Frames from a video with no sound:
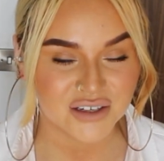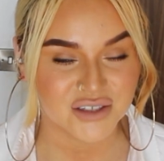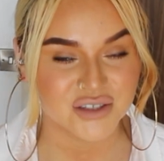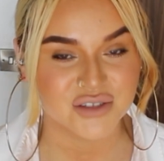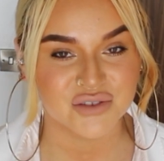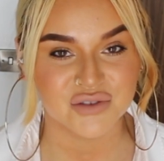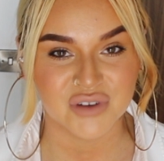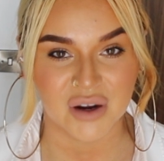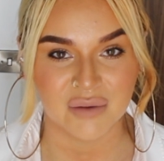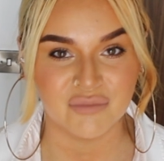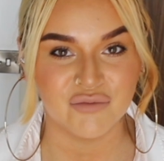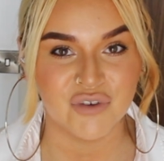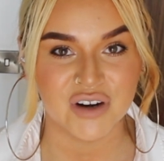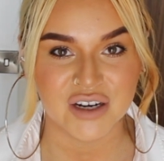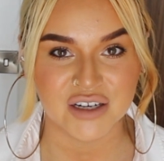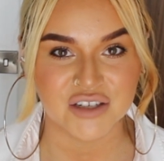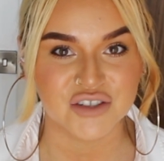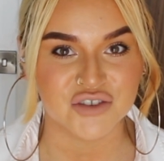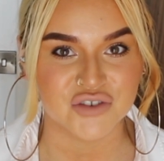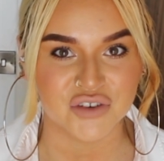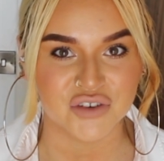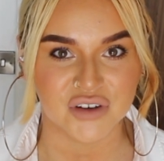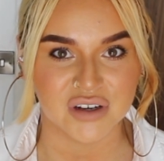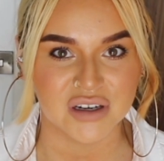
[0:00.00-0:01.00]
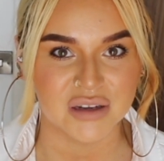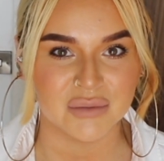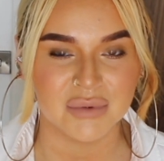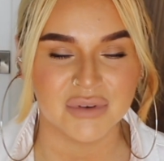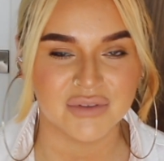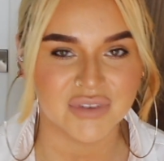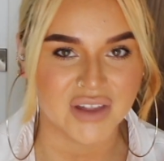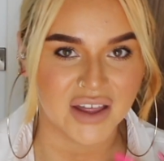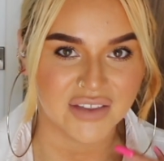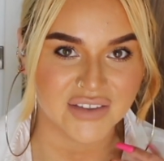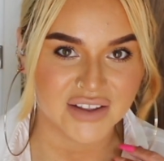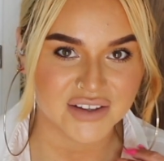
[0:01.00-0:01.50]
I just, I'm really struggling with
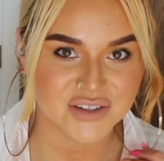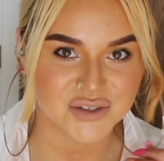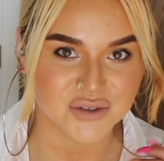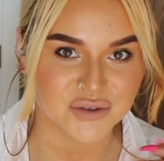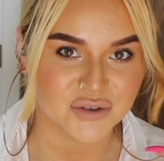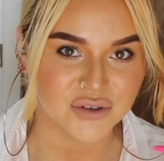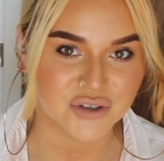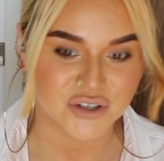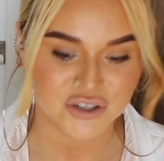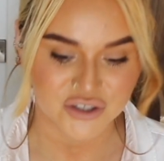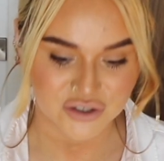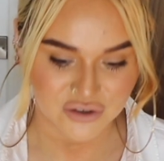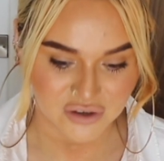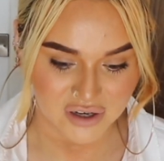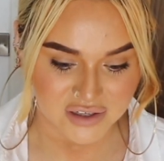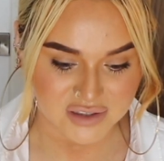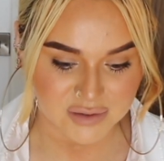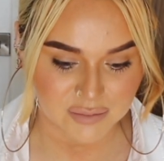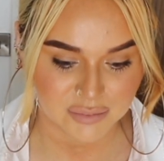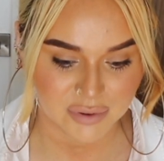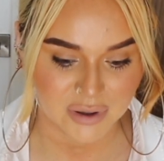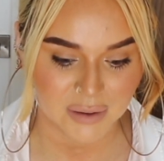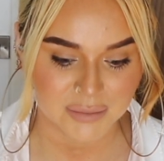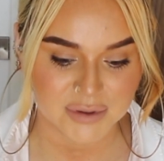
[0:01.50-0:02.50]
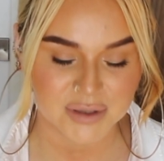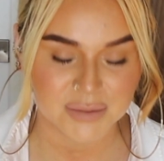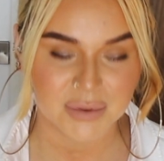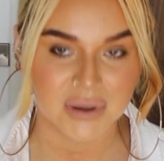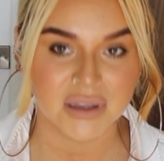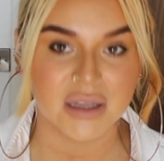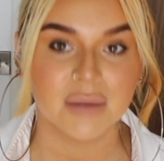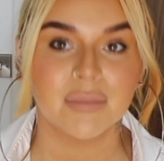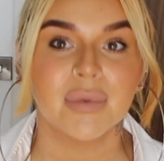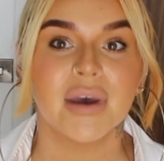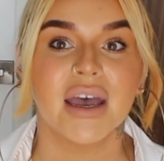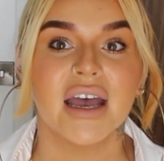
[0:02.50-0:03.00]
that, that's all, because you guys are propped up
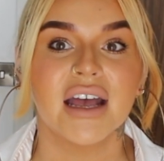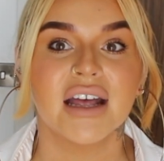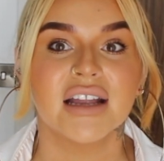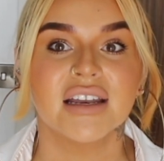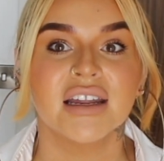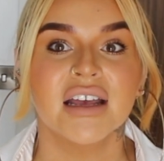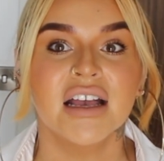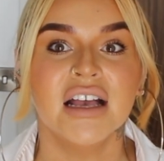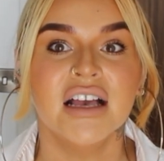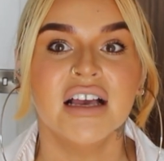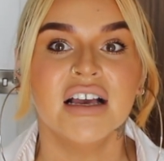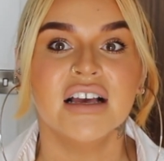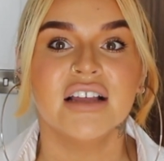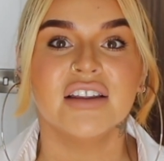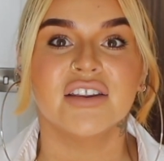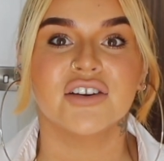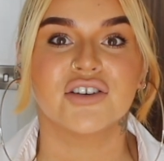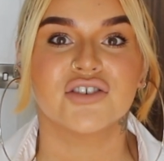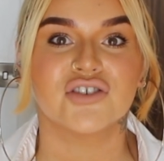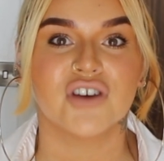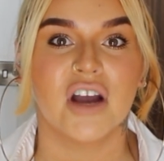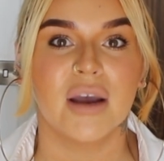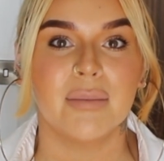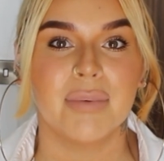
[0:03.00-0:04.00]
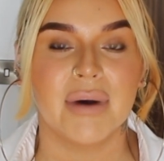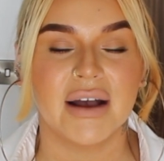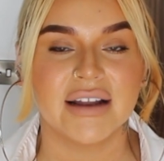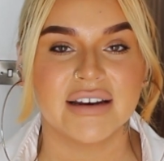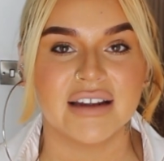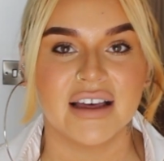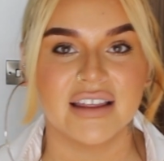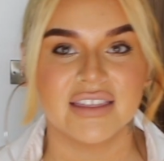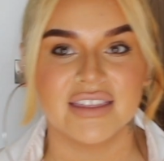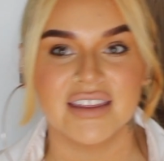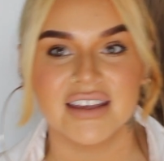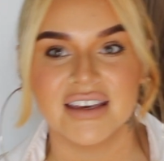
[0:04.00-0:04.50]
on the bed. The tripod,
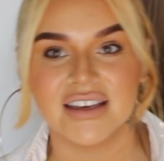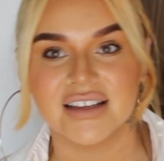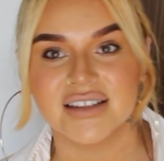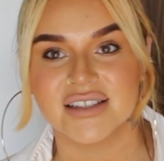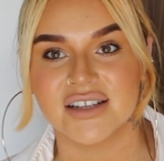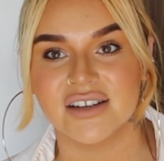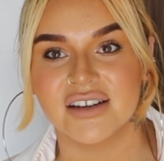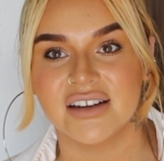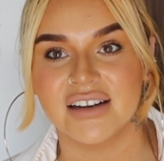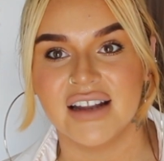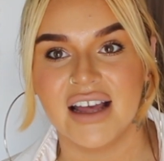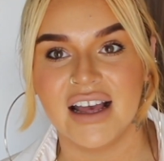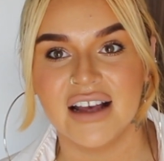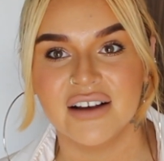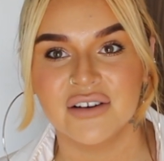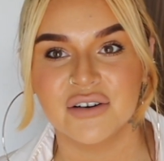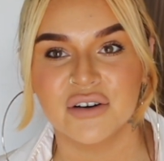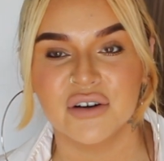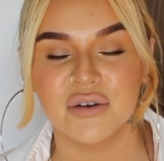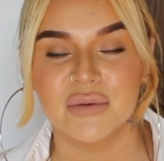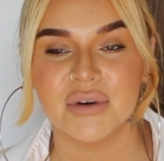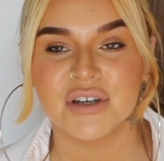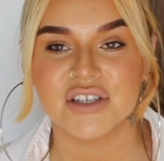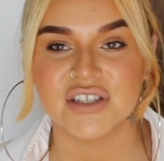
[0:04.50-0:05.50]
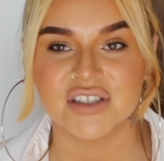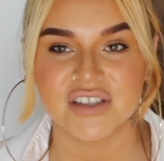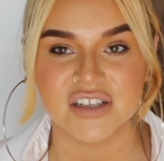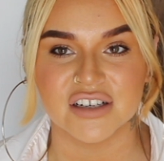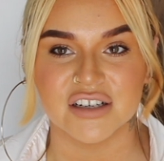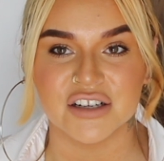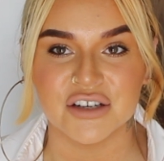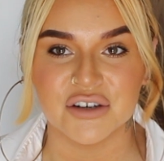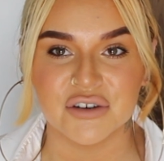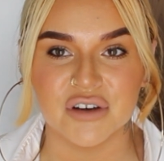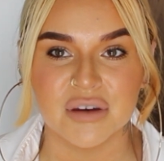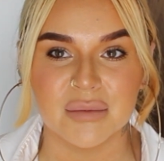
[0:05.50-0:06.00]
I think it's on an angle, which is
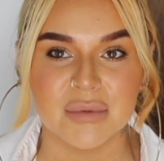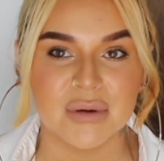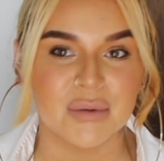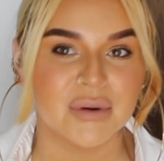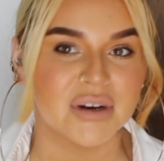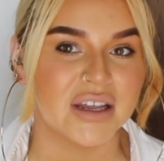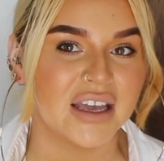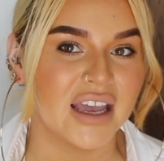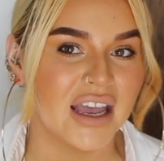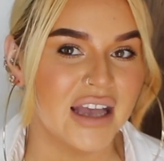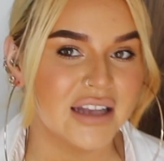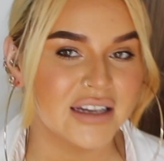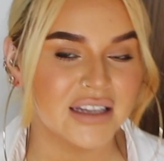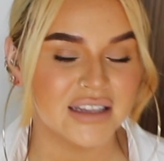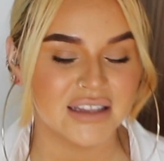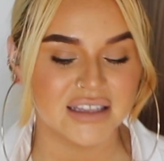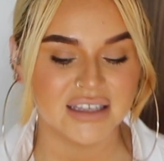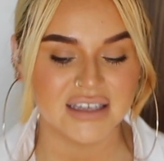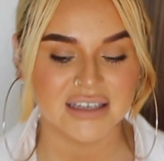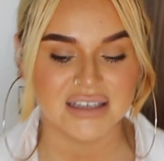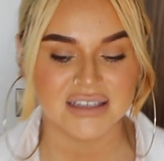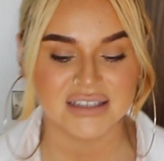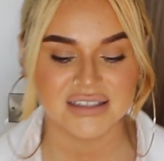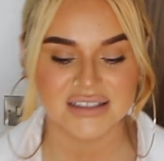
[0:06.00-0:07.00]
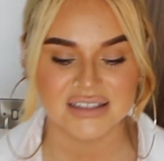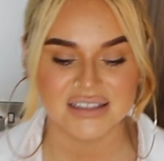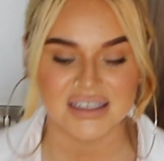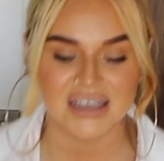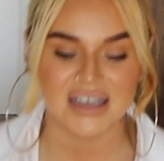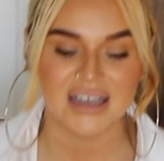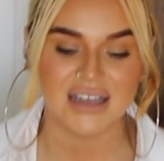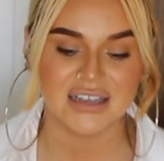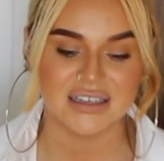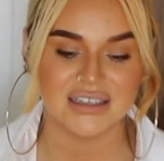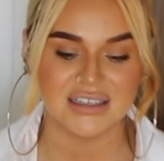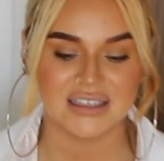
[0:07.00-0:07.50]
gonna annoy me when I edit this,
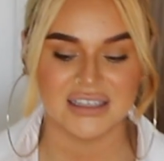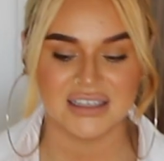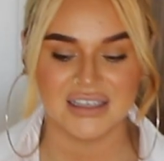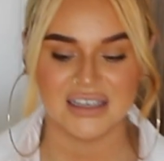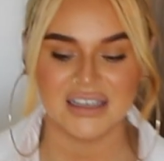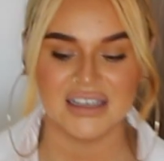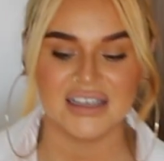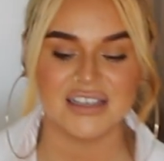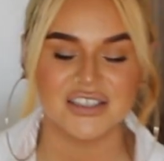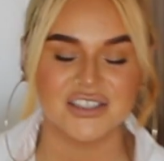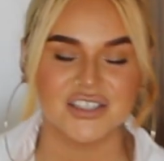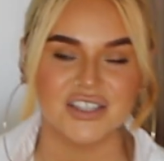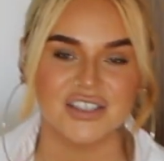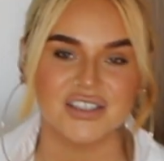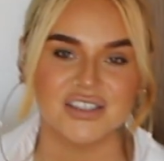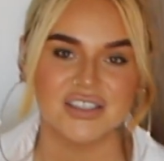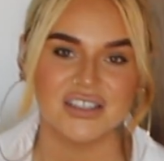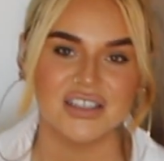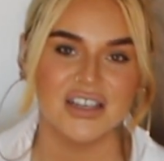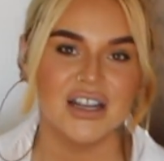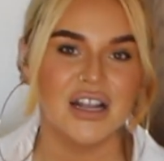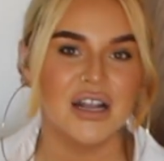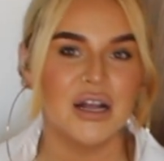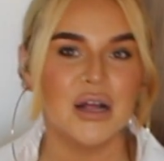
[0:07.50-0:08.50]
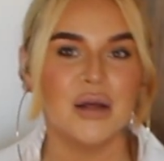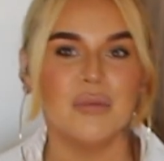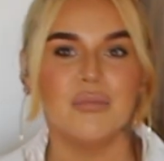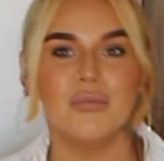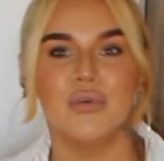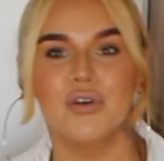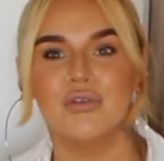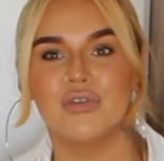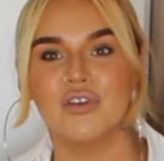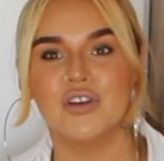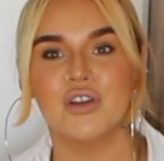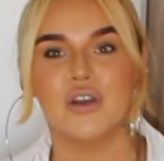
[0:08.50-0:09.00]
and it's just,
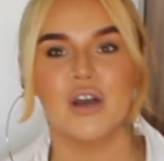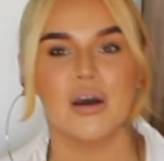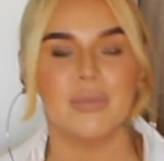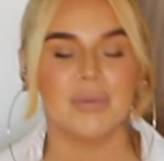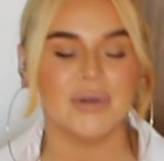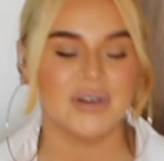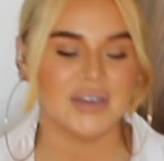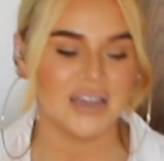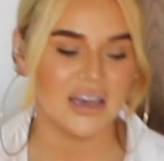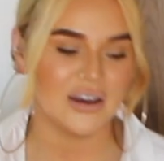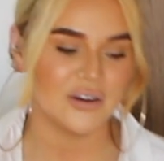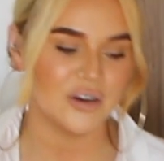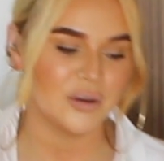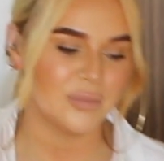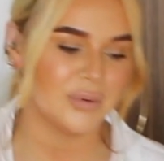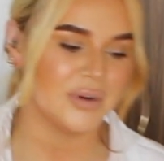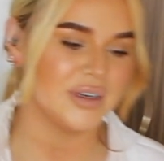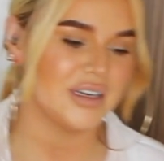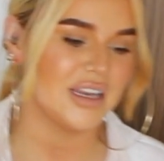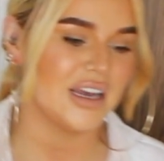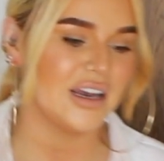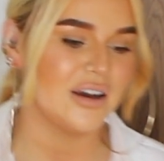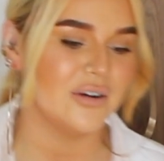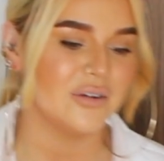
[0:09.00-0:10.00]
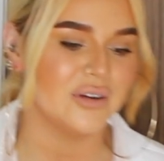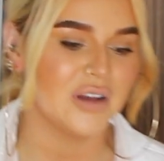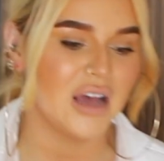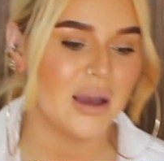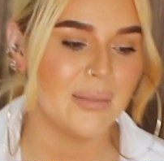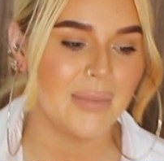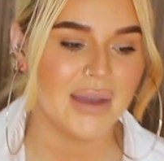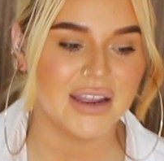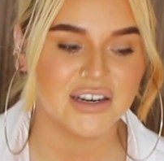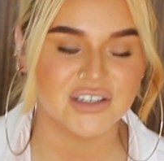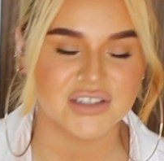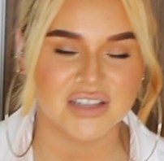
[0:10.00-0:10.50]
moving you up and down, up and down. I
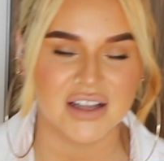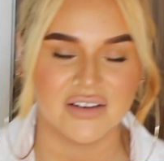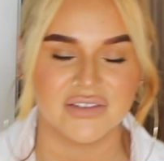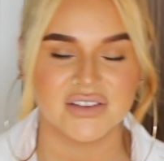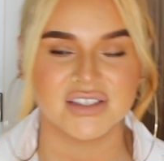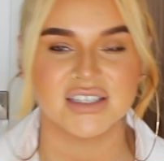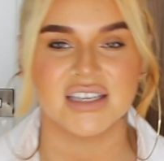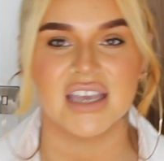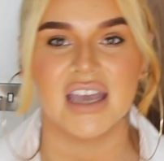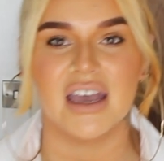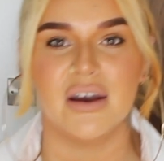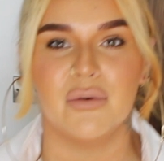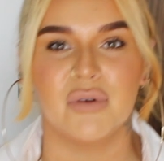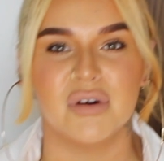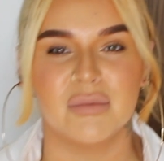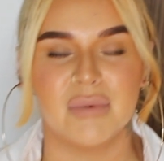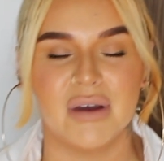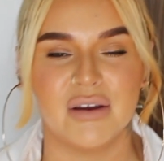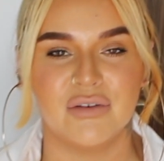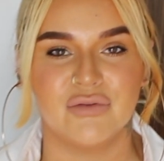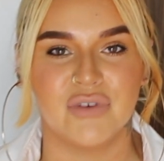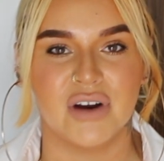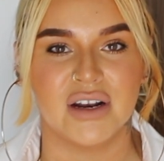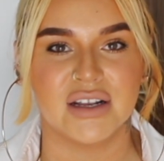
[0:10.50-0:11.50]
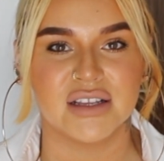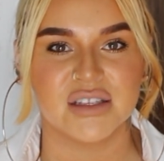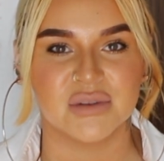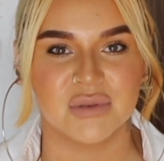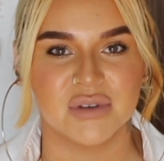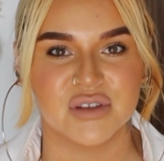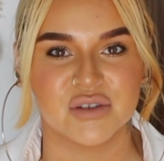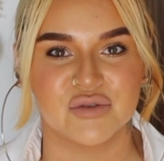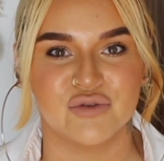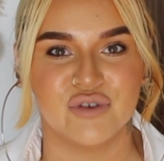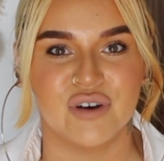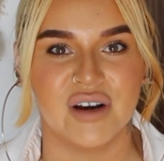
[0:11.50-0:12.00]
may just have to get one of my friends
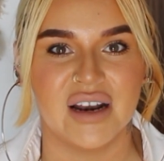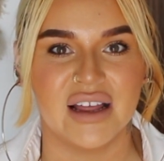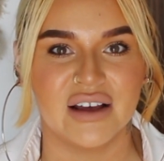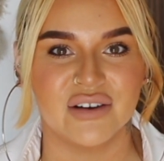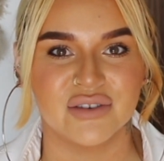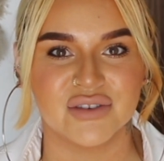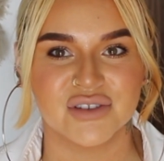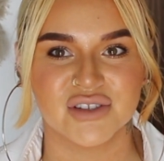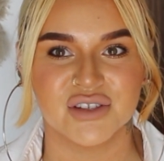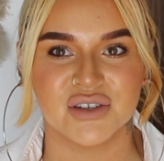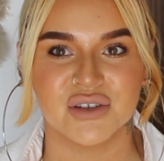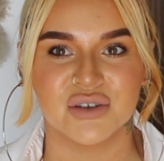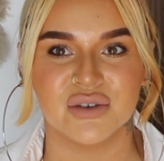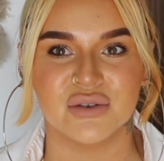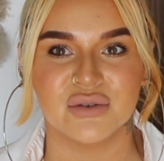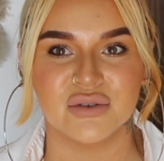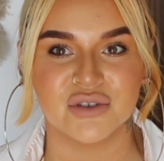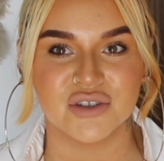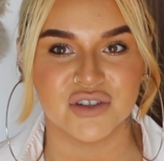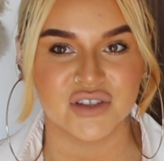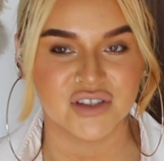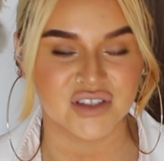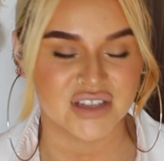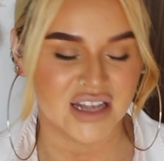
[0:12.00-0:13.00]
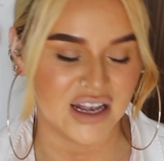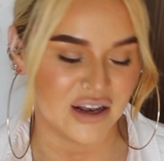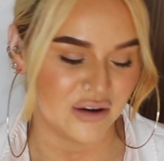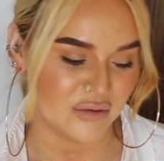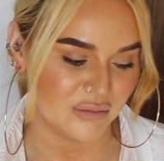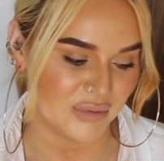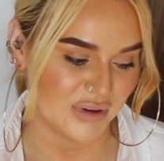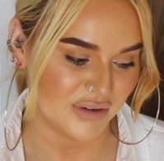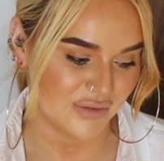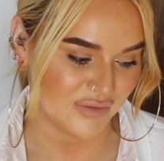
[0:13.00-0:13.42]
once we're allowed to just help me